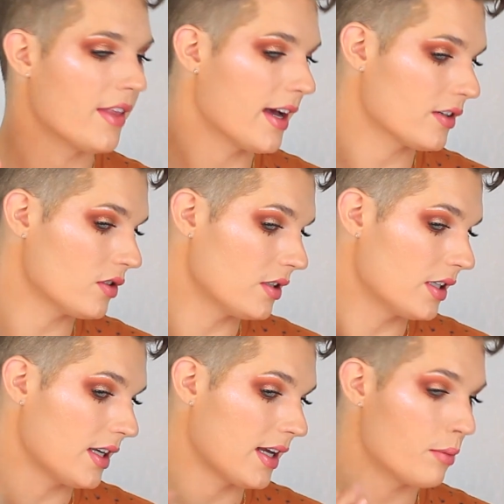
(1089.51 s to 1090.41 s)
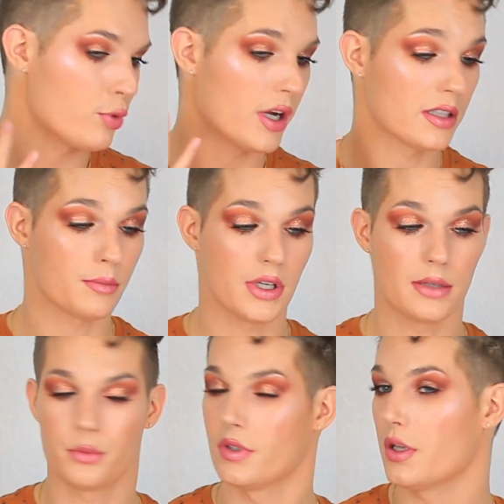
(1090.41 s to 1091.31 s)
That actually kind of bronzed me
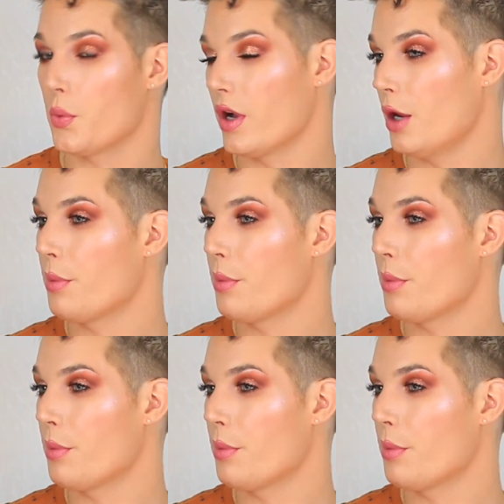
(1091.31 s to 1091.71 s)
up really well,